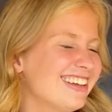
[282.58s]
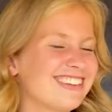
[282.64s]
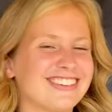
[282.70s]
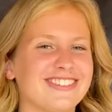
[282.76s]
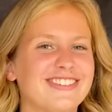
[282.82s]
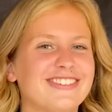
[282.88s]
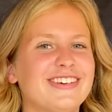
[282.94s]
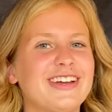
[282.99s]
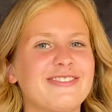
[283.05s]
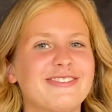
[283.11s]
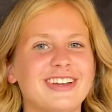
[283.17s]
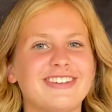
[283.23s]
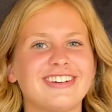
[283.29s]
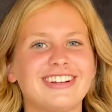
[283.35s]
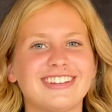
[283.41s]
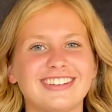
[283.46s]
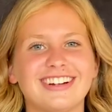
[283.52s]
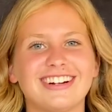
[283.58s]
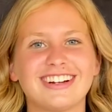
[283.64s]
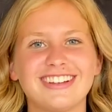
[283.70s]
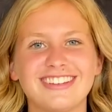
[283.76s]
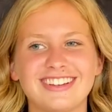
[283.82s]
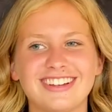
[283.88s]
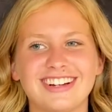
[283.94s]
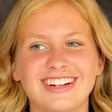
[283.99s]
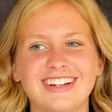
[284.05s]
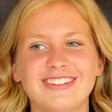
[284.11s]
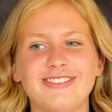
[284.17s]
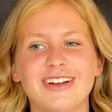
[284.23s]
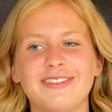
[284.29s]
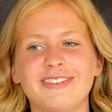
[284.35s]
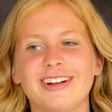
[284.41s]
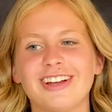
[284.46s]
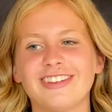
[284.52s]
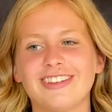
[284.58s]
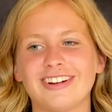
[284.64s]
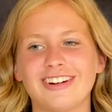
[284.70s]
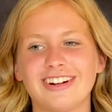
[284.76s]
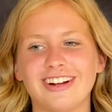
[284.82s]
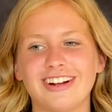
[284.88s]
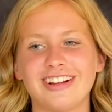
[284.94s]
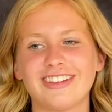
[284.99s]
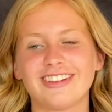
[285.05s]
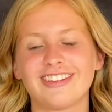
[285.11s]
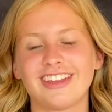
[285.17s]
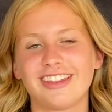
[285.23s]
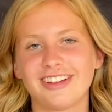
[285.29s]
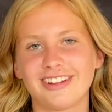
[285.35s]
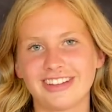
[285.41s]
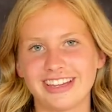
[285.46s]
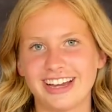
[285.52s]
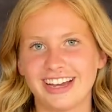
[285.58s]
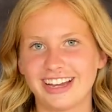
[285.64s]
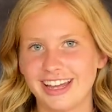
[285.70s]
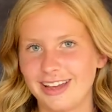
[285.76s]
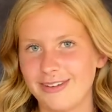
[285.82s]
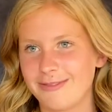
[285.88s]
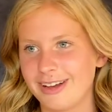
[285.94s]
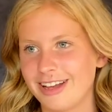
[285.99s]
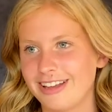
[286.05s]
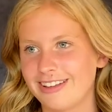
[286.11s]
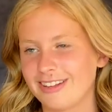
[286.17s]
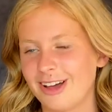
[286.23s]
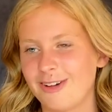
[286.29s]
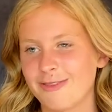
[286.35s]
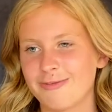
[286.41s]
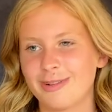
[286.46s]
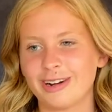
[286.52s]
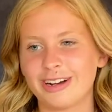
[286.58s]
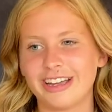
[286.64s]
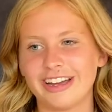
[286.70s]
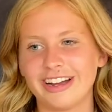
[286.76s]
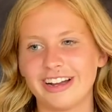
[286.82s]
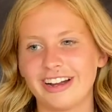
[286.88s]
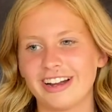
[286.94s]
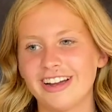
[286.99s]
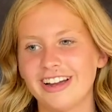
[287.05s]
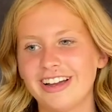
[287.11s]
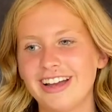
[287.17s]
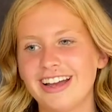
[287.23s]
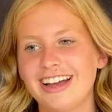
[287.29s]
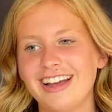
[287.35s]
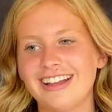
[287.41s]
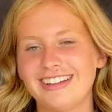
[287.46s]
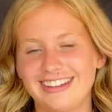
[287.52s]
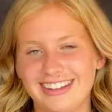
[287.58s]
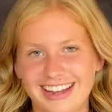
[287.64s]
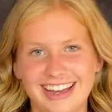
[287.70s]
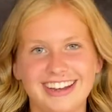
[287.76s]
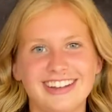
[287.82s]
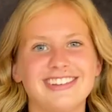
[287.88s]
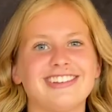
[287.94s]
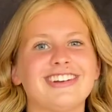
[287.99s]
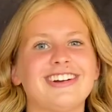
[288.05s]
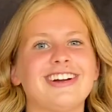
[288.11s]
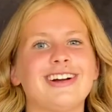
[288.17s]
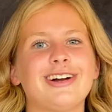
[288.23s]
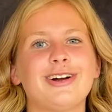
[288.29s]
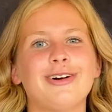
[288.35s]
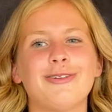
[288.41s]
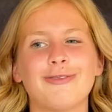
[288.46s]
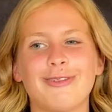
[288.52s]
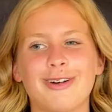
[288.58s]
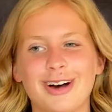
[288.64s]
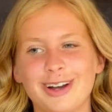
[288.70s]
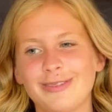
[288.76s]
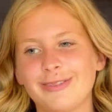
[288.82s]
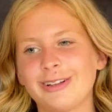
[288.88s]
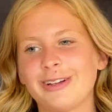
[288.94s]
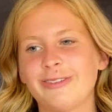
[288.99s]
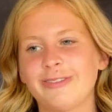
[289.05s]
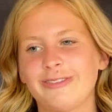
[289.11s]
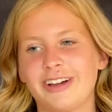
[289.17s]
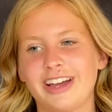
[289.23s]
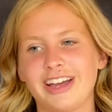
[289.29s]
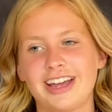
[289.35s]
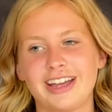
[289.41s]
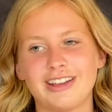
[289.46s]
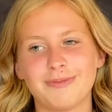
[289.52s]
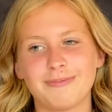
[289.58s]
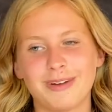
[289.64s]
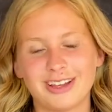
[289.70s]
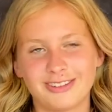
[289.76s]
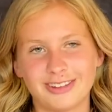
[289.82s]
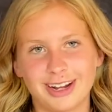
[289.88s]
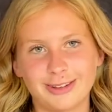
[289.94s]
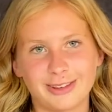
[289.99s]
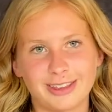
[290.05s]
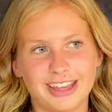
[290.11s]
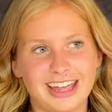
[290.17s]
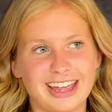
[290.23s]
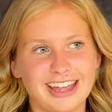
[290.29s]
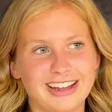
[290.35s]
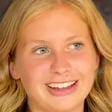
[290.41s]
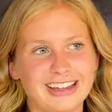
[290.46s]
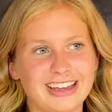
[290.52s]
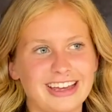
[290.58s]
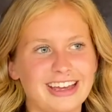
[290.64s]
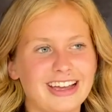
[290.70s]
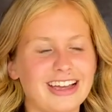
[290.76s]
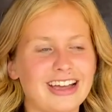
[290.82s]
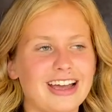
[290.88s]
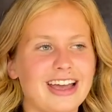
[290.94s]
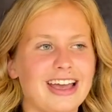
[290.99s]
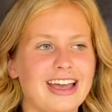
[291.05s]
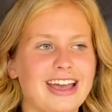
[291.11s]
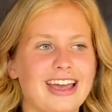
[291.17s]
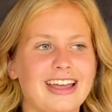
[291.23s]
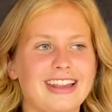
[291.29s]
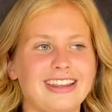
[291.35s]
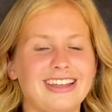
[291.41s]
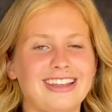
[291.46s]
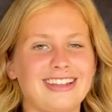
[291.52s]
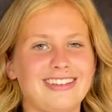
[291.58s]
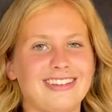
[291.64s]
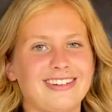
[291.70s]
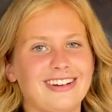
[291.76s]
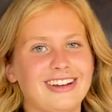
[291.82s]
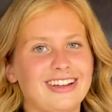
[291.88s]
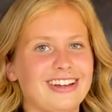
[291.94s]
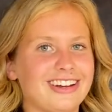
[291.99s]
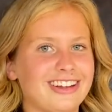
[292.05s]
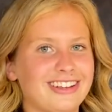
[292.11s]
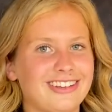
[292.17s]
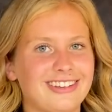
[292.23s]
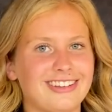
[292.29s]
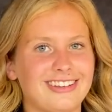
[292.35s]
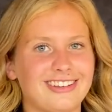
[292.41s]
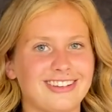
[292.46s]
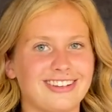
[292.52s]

Some of my favorite Saucon soccer memories are the Southern Lehigh game my sophomore year, Tanager, water balloon fights, bus rides with Kaylee, and the Easter egg hunts.